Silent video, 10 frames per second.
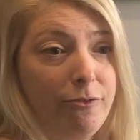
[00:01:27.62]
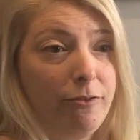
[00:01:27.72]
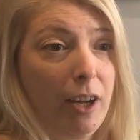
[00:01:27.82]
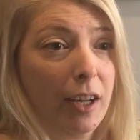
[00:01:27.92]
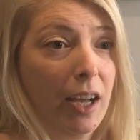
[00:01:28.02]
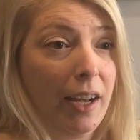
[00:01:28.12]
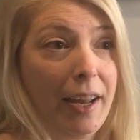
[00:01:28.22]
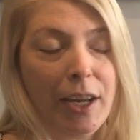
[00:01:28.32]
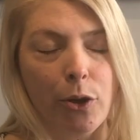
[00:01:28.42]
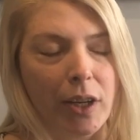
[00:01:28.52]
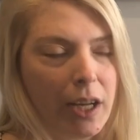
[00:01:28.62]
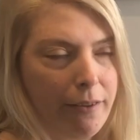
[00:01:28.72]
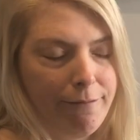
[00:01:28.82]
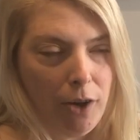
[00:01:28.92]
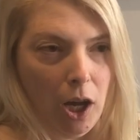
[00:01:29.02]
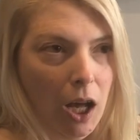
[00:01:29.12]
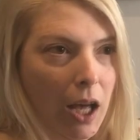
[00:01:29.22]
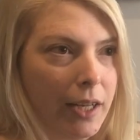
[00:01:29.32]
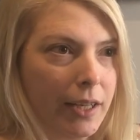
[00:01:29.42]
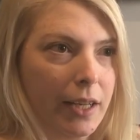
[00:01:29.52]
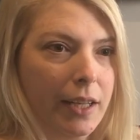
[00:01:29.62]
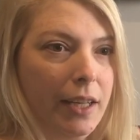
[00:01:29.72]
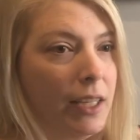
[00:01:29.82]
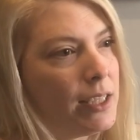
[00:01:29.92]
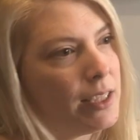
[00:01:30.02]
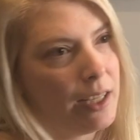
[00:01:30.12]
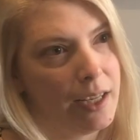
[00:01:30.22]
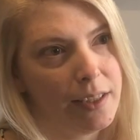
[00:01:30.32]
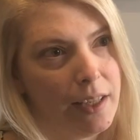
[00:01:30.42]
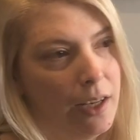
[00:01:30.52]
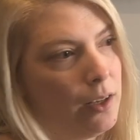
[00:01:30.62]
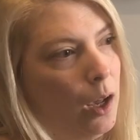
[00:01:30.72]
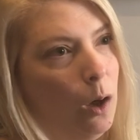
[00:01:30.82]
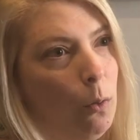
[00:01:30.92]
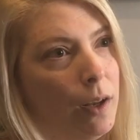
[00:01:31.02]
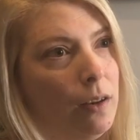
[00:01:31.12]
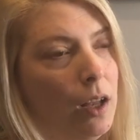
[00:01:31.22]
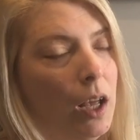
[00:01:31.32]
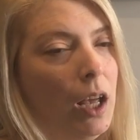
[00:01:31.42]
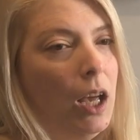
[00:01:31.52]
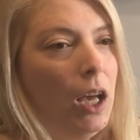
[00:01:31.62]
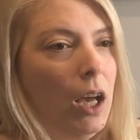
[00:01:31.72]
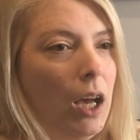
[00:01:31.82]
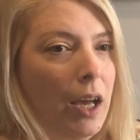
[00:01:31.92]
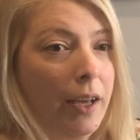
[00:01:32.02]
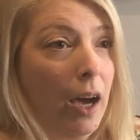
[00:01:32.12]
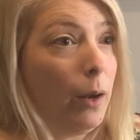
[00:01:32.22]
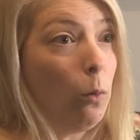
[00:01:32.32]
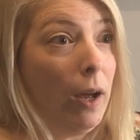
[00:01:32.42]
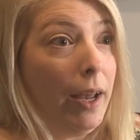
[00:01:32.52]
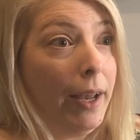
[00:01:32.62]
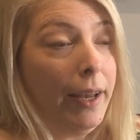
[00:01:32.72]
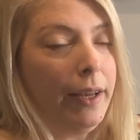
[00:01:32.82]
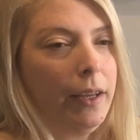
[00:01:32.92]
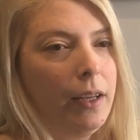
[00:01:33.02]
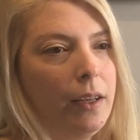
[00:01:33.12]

got angry and I fought and I kicked and I said no and I got away.